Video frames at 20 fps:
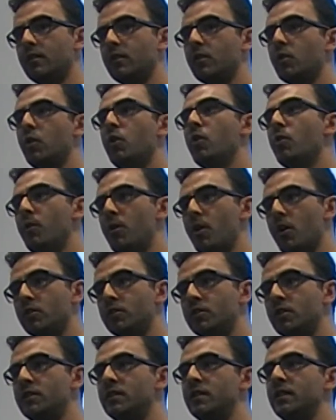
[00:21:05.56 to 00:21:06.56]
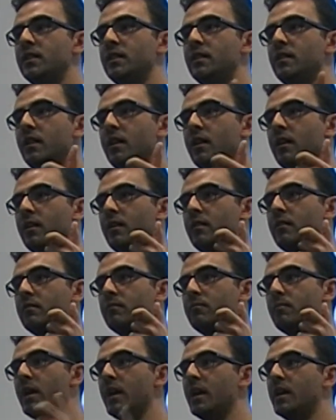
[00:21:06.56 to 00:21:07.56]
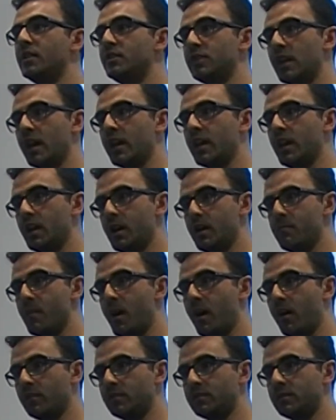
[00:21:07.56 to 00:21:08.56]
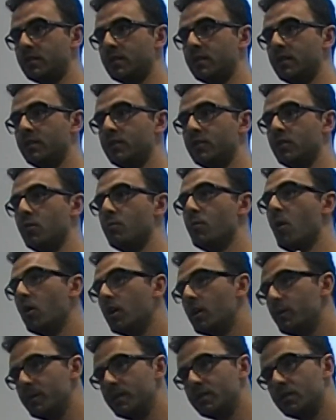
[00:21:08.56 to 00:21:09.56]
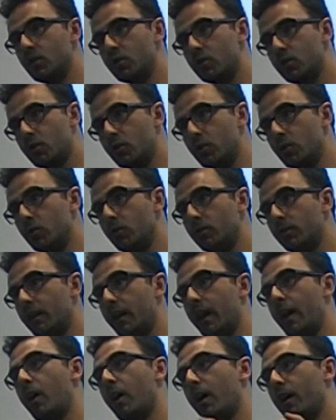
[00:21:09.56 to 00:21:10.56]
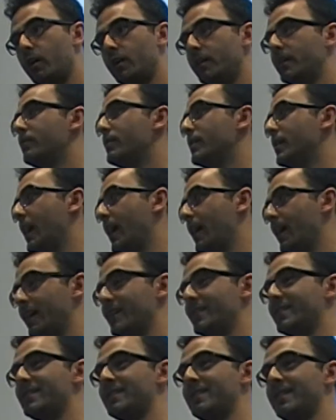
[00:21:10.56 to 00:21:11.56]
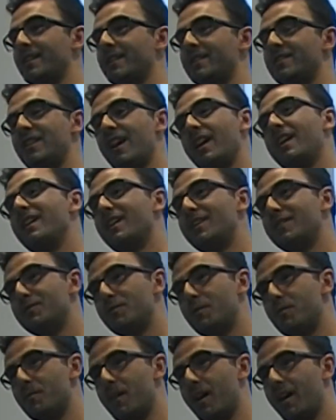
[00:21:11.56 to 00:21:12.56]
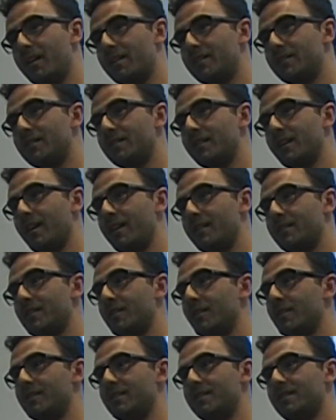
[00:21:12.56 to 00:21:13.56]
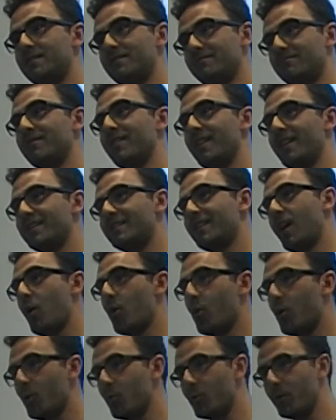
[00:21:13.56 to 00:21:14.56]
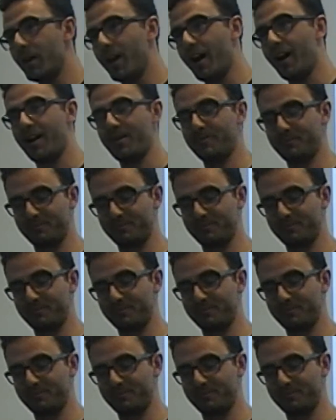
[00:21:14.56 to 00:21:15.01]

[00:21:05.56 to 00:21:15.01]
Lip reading: Curiosity made a check-in in Mars. So MongoDB is so cool, it even has check-ins from Mars. Okay, so it's how cool we are.